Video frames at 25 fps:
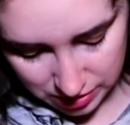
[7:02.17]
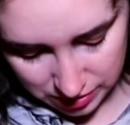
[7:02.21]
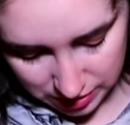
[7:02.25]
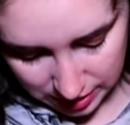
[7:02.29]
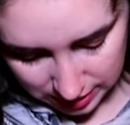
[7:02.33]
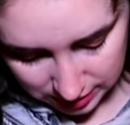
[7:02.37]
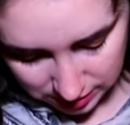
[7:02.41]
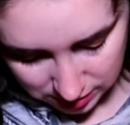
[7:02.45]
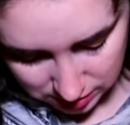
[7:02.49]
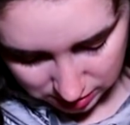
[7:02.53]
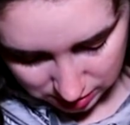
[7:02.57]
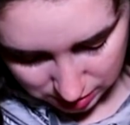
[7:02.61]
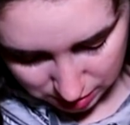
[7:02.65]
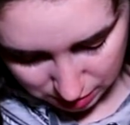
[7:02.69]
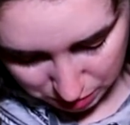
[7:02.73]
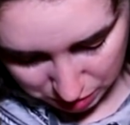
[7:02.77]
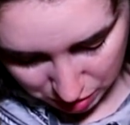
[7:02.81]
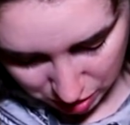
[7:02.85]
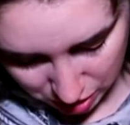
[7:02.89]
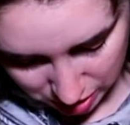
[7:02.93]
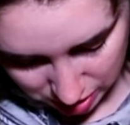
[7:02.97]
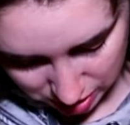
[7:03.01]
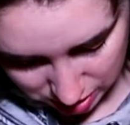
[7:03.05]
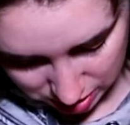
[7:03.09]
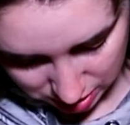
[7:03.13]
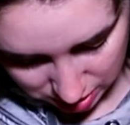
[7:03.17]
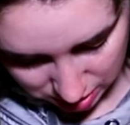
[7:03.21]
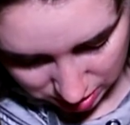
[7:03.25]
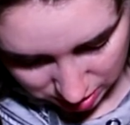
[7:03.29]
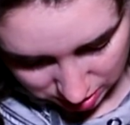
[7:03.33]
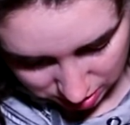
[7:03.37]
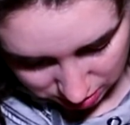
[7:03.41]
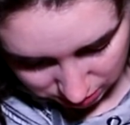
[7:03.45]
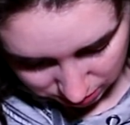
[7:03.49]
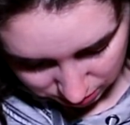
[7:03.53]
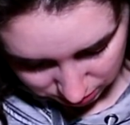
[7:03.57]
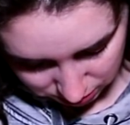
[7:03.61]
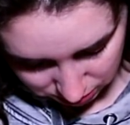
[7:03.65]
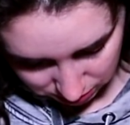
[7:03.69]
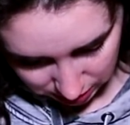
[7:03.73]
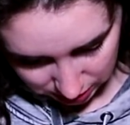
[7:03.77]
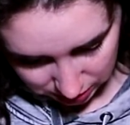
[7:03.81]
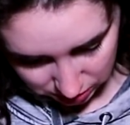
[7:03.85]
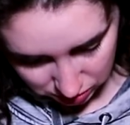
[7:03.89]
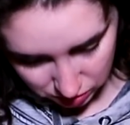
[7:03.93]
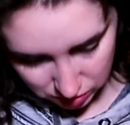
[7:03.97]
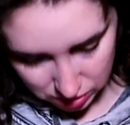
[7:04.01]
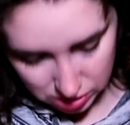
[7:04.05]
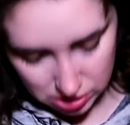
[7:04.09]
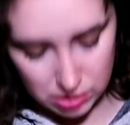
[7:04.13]
That's the part
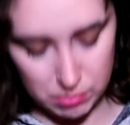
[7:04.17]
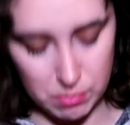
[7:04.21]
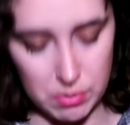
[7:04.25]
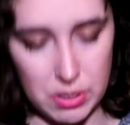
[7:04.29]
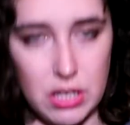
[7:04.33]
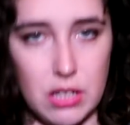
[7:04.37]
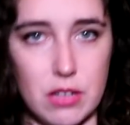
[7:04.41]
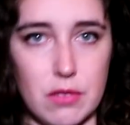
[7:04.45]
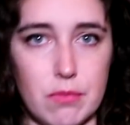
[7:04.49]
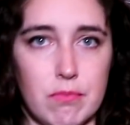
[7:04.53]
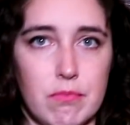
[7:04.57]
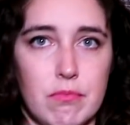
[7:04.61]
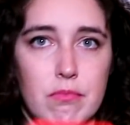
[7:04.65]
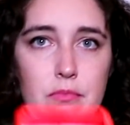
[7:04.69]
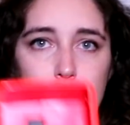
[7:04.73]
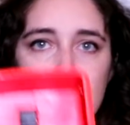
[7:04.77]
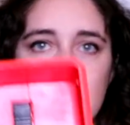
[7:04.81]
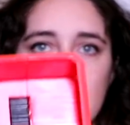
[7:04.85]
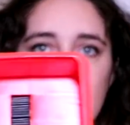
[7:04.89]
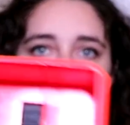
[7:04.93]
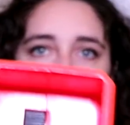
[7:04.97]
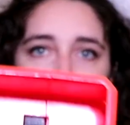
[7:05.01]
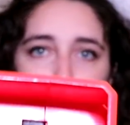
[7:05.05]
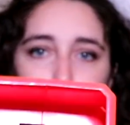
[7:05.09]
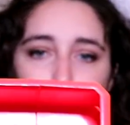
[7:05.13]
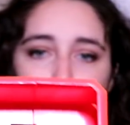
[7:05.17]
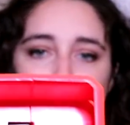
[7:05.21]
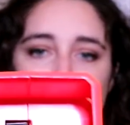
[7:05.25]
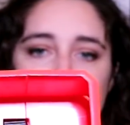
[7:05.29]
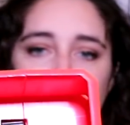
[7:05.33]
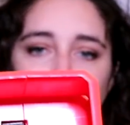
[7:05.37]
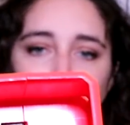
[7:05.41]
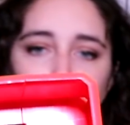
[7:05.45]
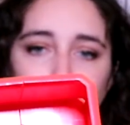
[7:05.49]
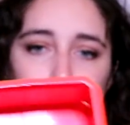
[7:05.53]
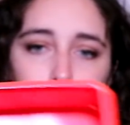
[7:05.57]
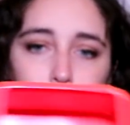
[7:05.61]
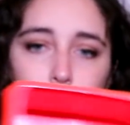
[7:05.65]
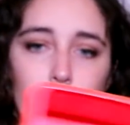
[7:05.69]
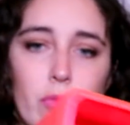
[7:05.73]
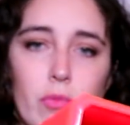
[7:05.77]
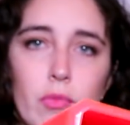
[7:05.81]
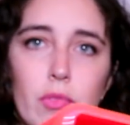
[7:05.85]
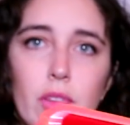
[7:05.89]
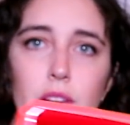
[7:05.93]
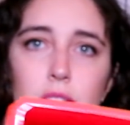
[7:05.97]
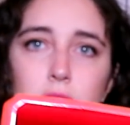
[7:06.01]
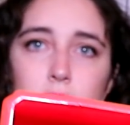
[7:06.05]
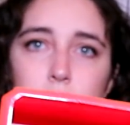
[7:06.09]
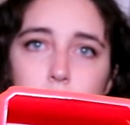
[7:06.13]
that's gonna spin. So
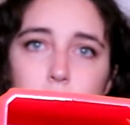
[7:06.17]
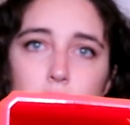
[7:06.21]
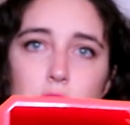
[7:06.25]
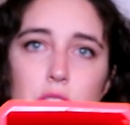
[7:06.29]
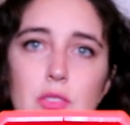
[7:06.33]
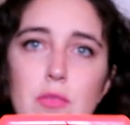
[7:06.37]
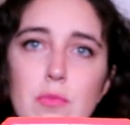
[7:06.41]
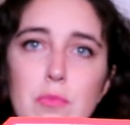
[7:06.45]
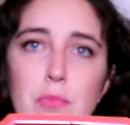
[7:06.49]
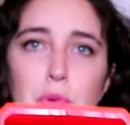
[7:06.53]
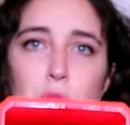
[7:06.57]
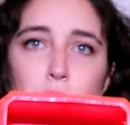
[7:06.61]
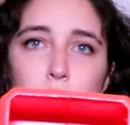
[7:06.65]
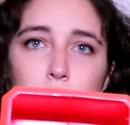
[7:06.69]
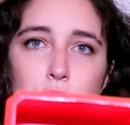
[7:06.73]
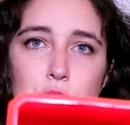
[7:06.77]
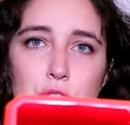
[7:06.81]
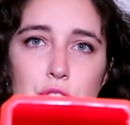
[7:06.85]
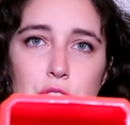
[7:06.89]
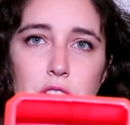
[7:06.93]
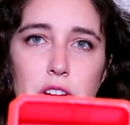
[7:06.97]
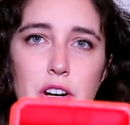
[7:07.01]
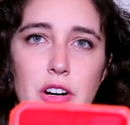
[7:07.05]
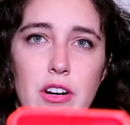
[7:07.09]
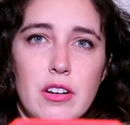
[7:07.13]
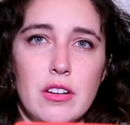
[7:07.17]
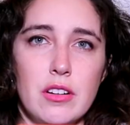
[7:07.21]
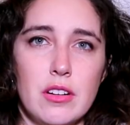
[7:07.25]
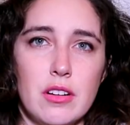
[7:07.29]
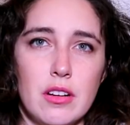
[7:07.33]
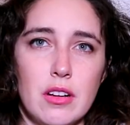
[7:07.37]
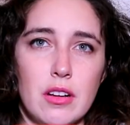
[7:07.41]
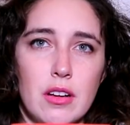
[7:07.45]
let's pull the trigger.